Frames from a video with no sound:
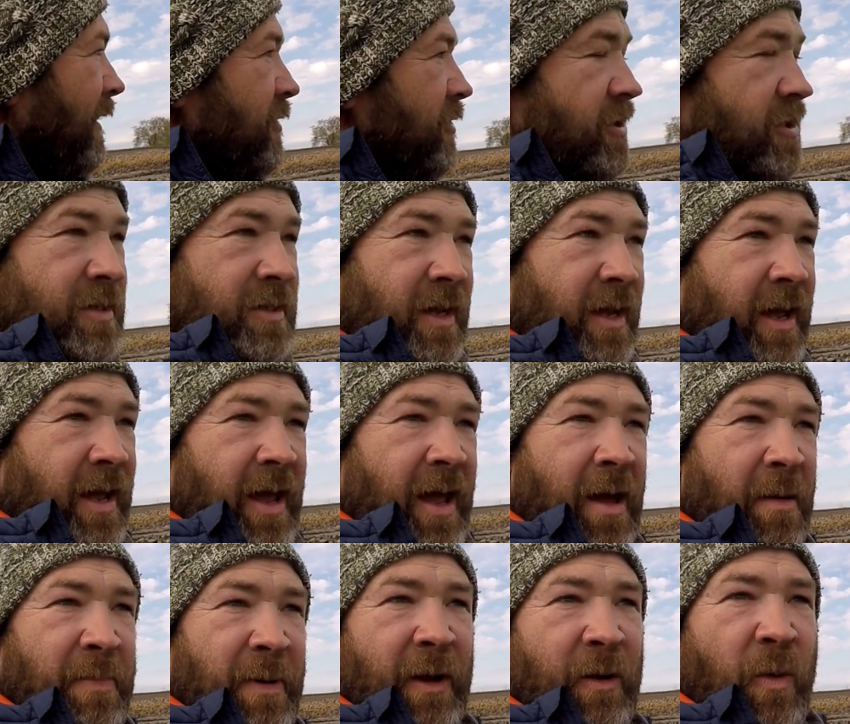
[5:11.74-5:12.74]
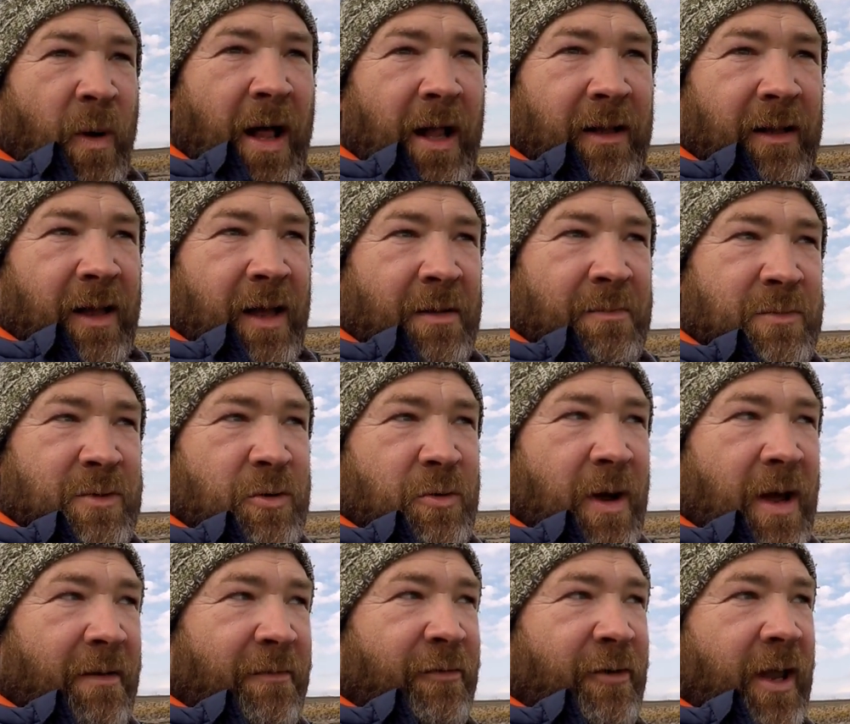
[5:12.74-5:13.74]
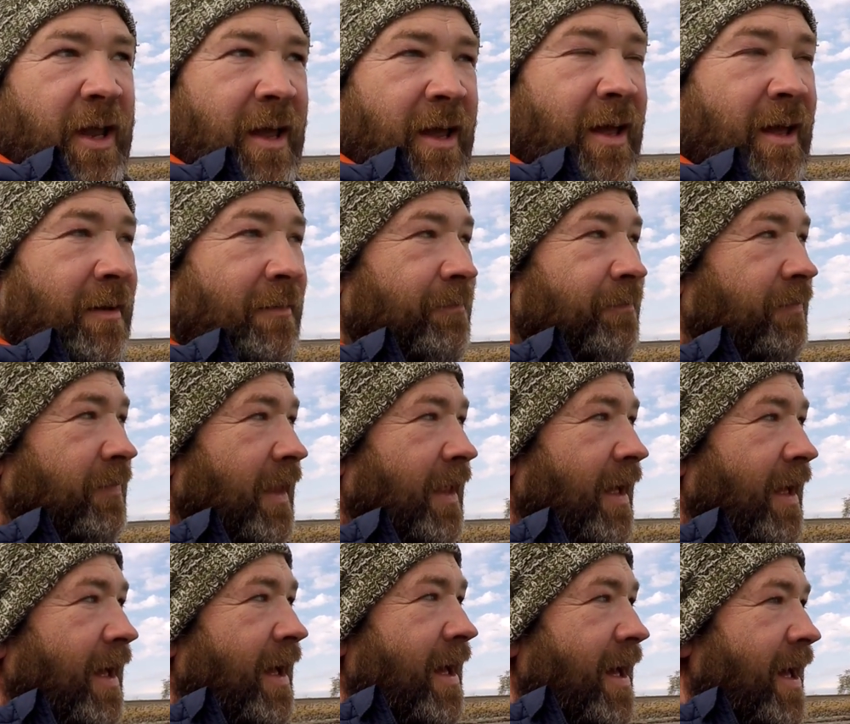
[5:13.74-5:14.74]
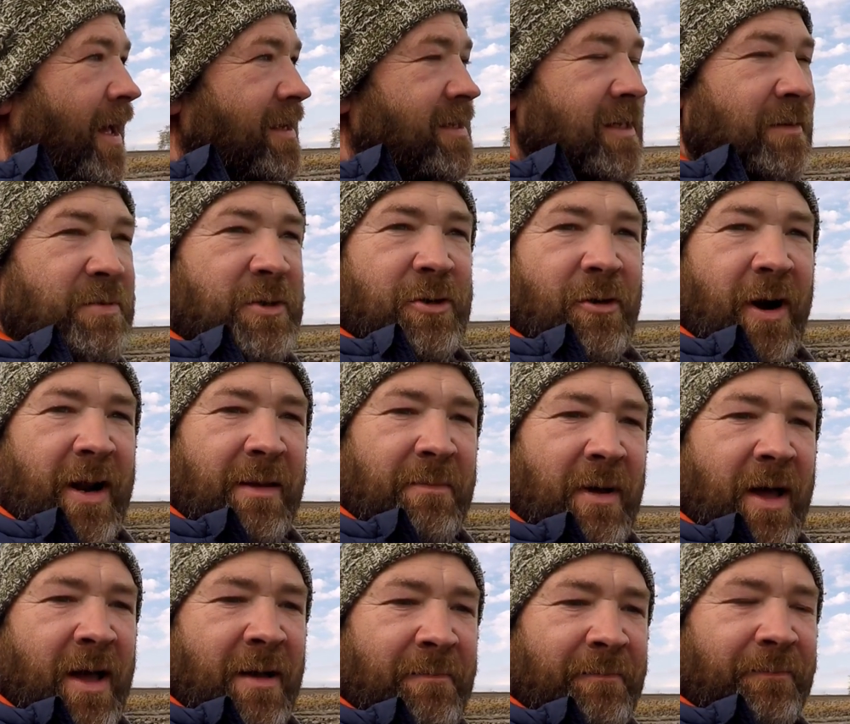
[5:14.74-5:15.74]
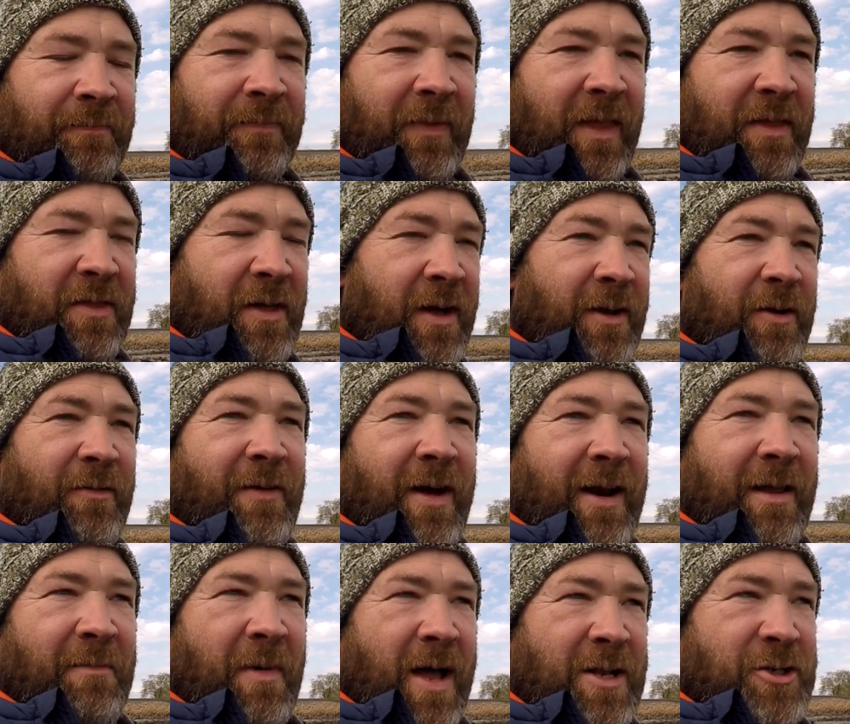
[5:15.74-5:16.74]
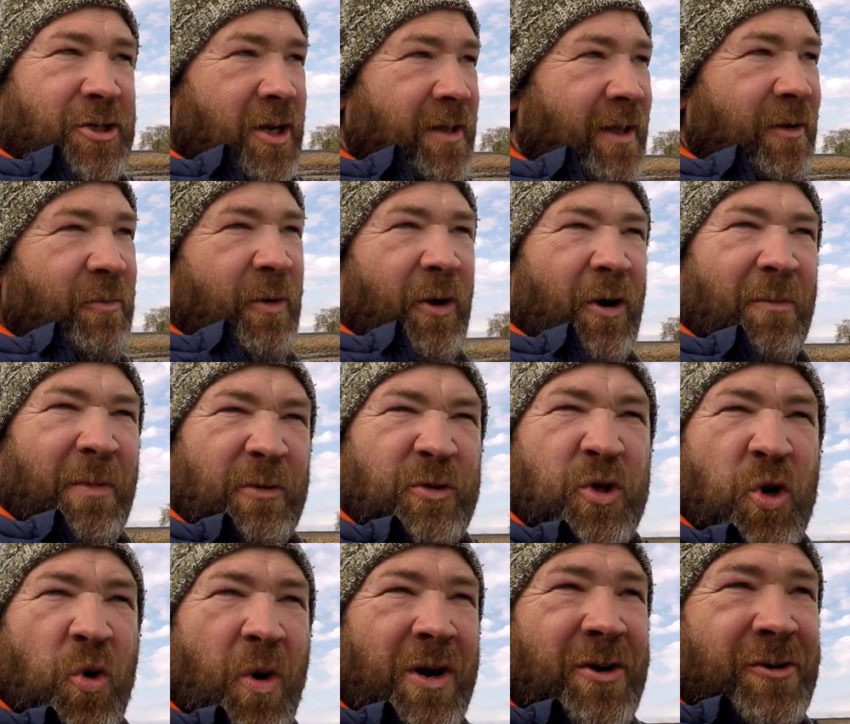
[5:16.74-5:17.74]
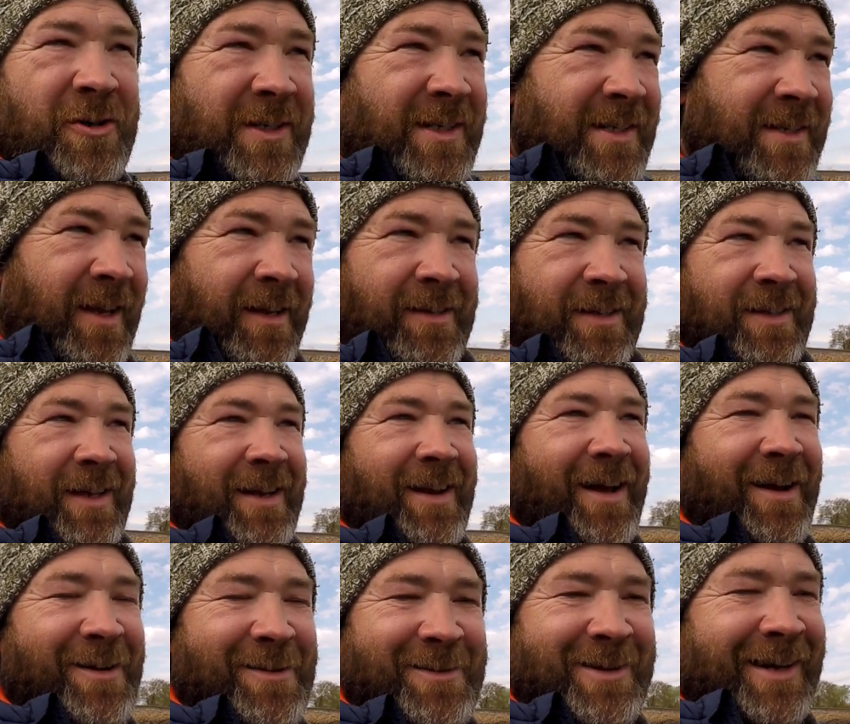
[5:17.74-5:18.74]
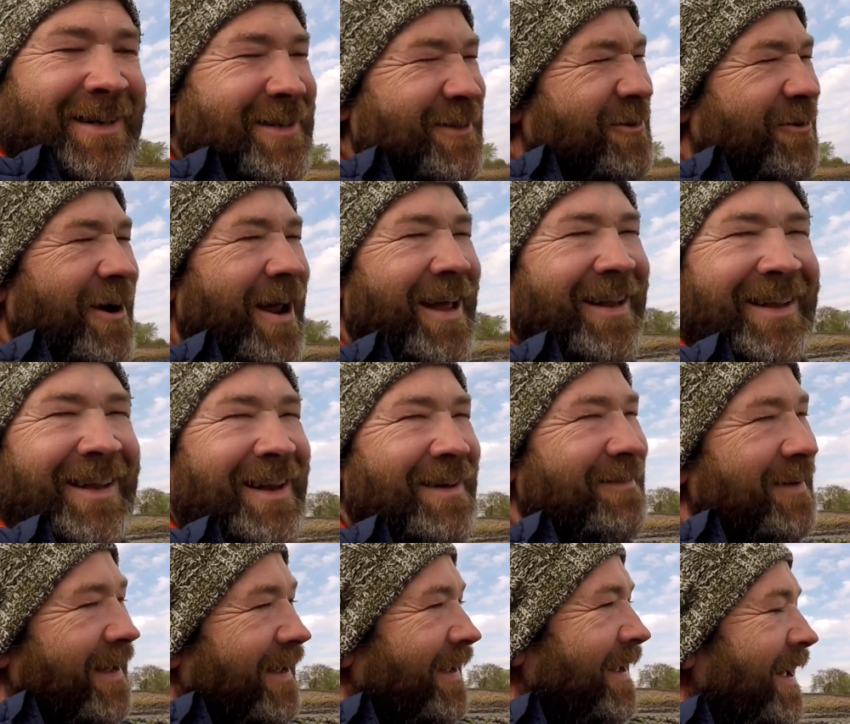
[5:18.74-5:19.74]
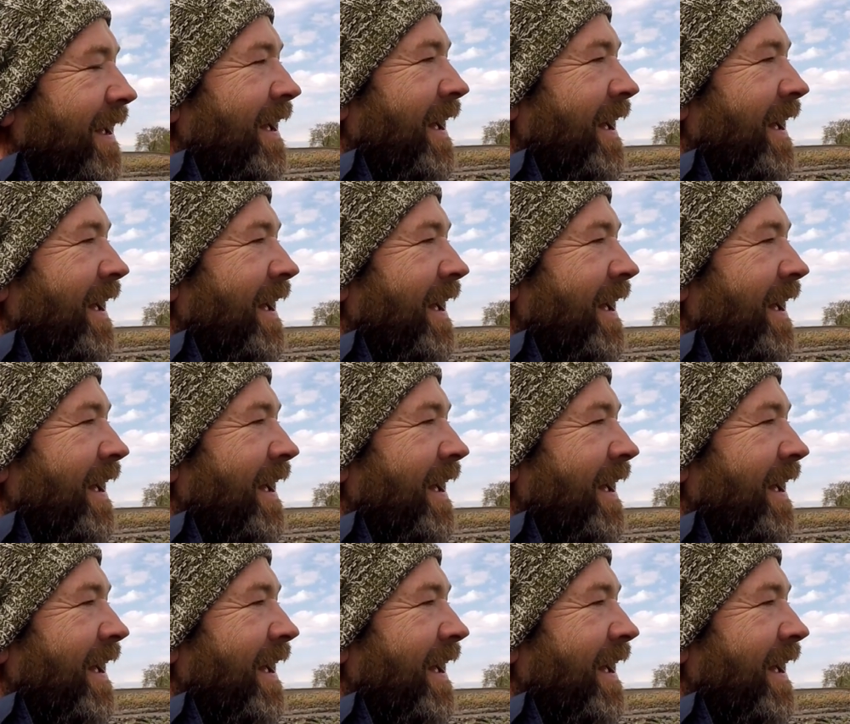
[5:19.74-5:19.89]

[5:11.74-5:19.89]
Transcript: just a big welcome to every subscriber. Thank you very much. I think we're on about 260 now. It's great, I love it.